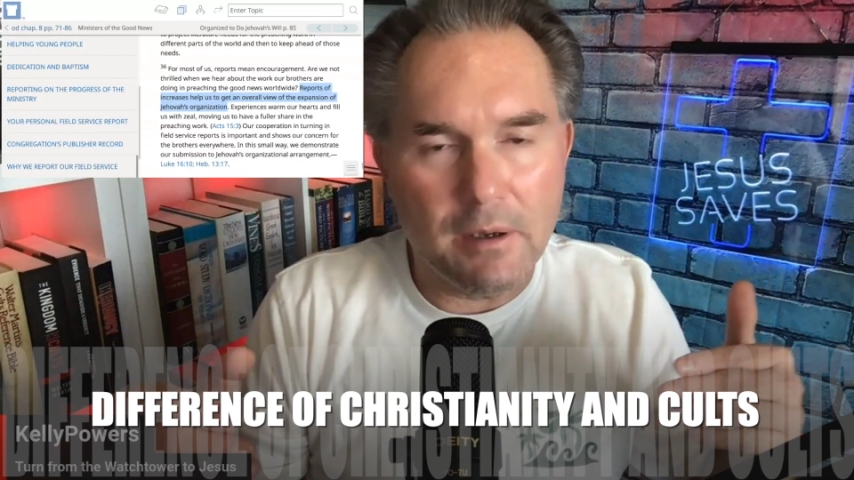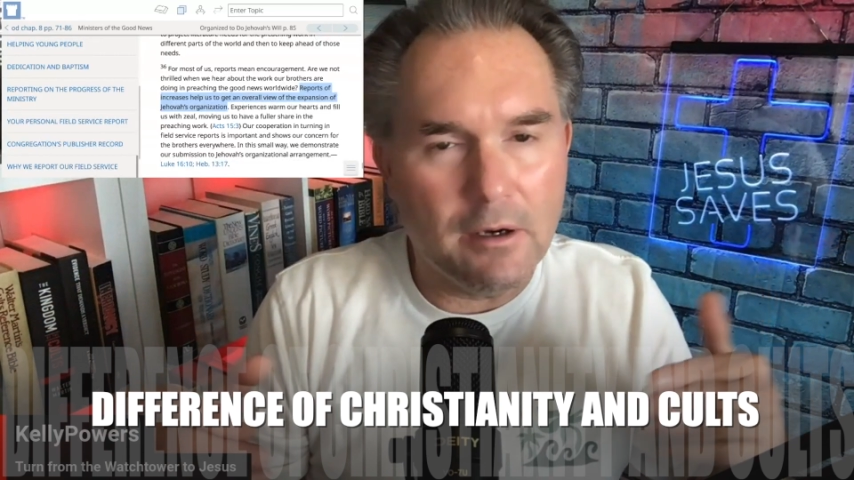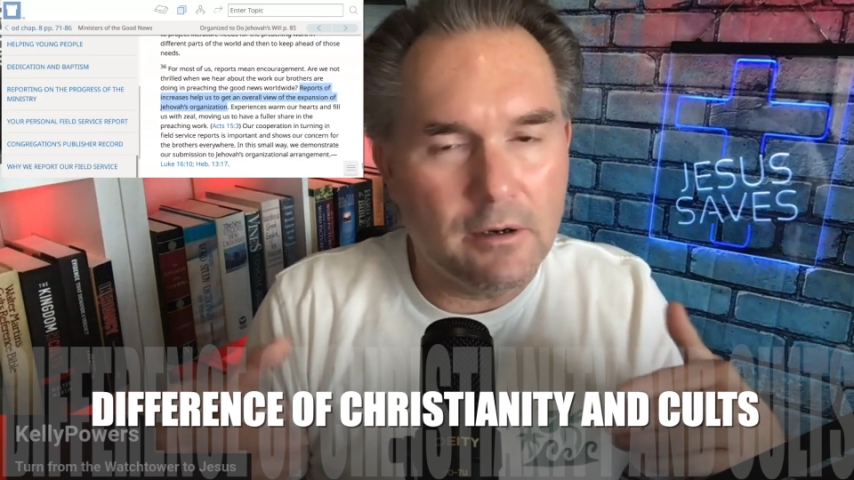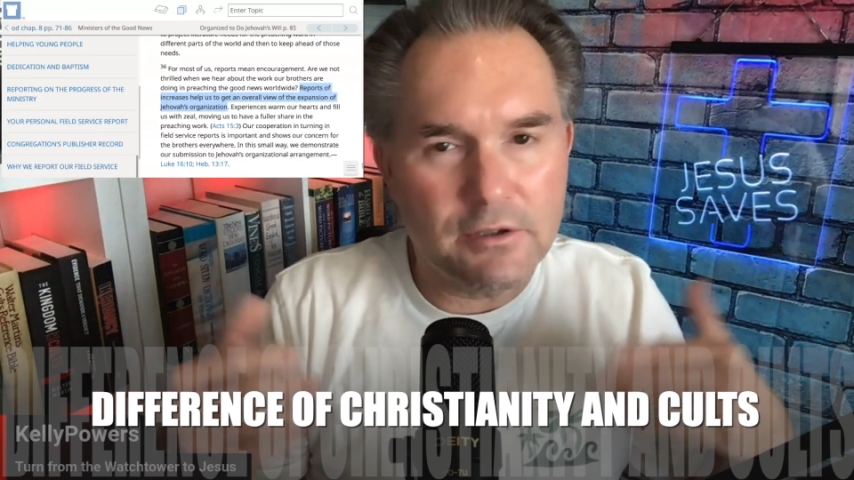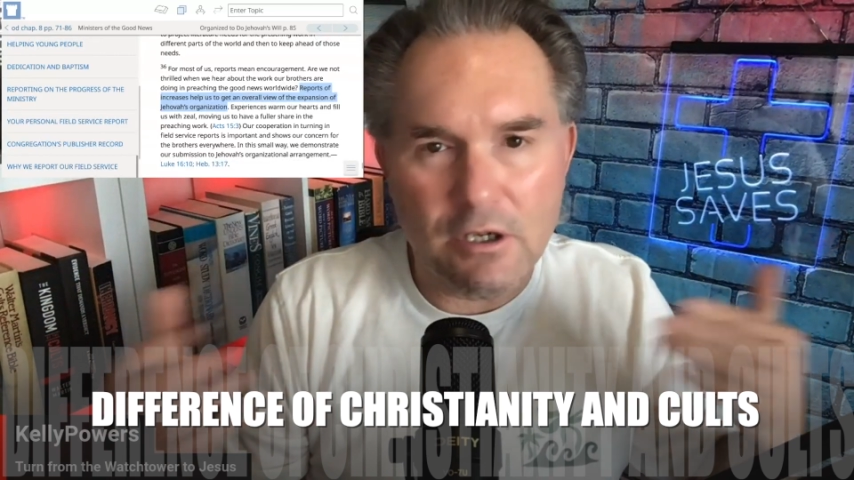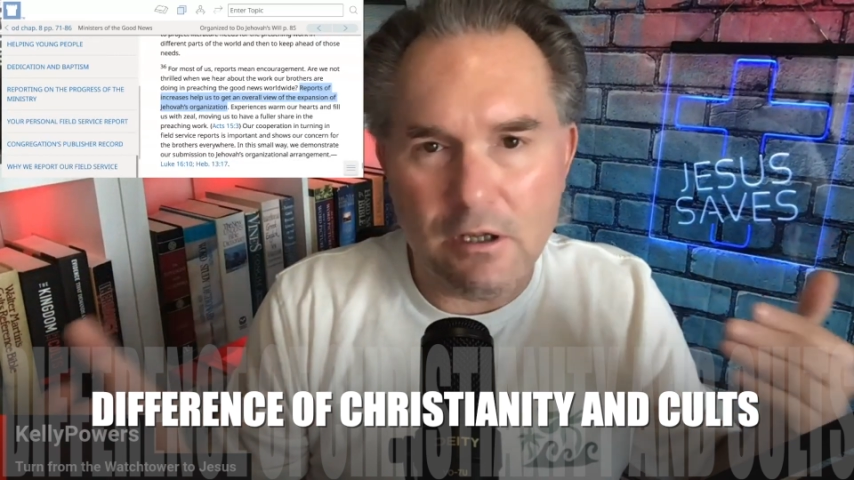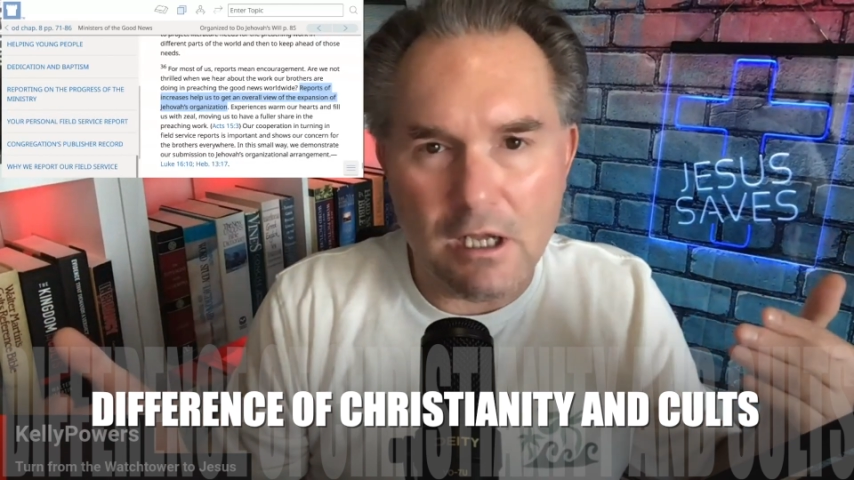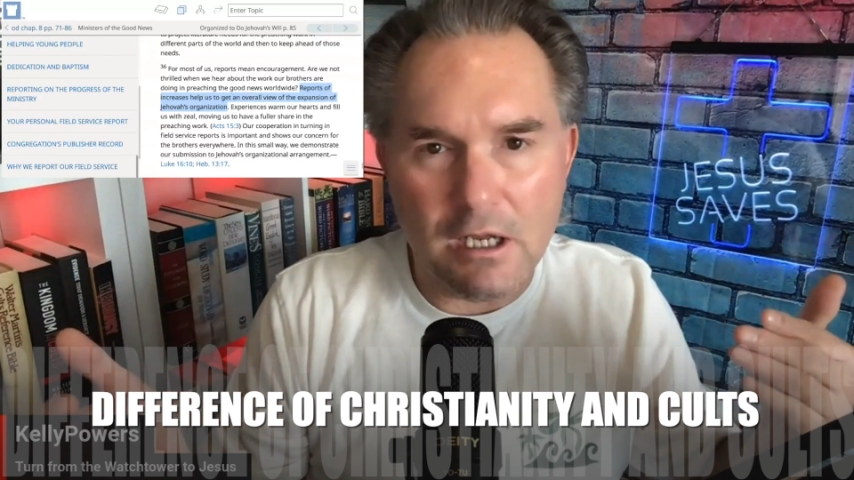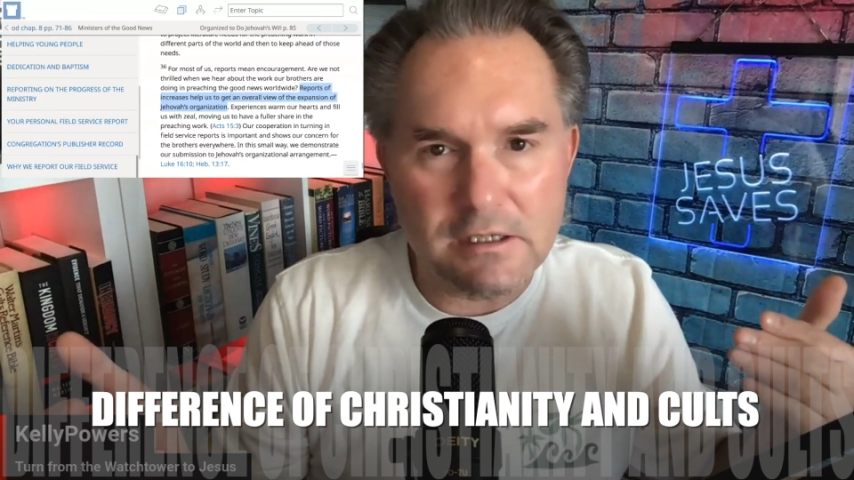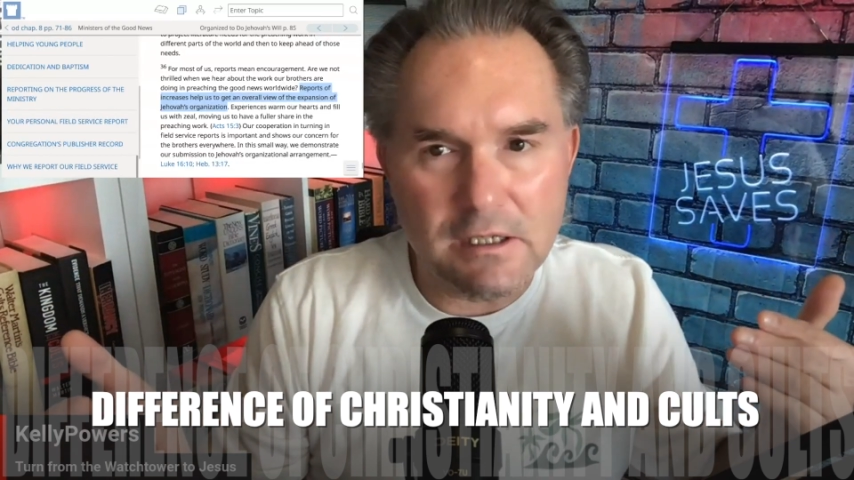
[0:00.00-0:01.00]
I don't share a
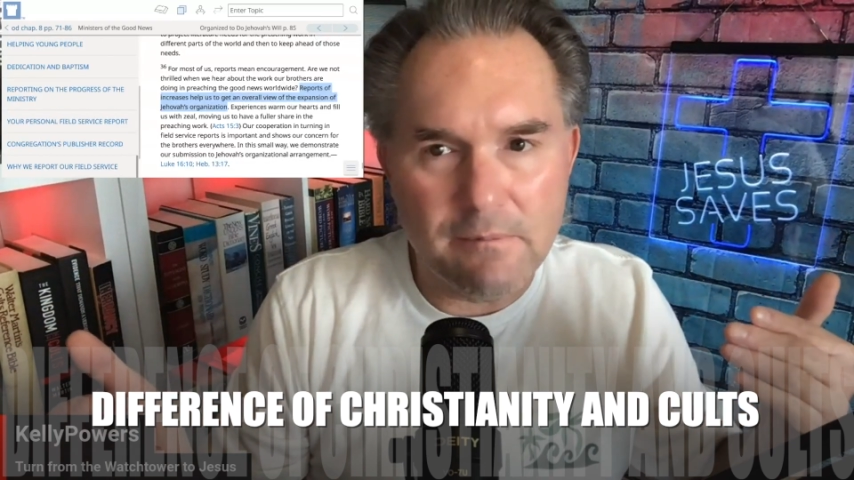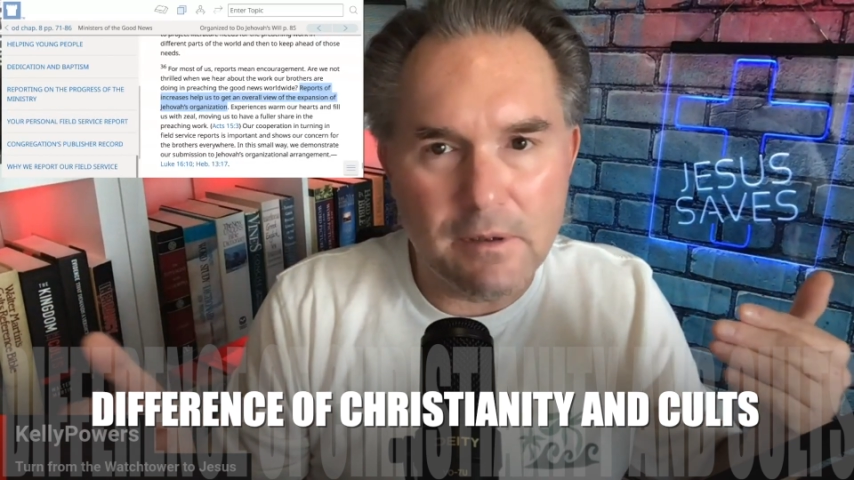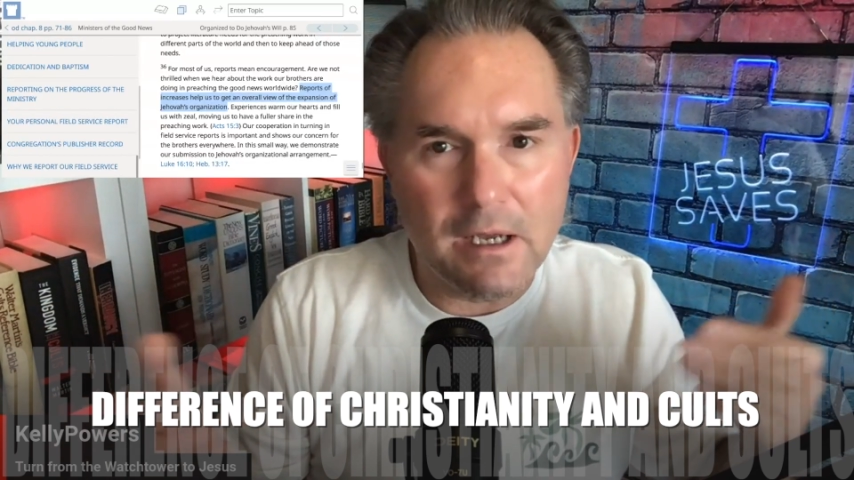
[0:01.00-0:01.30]
lot of this stuff, but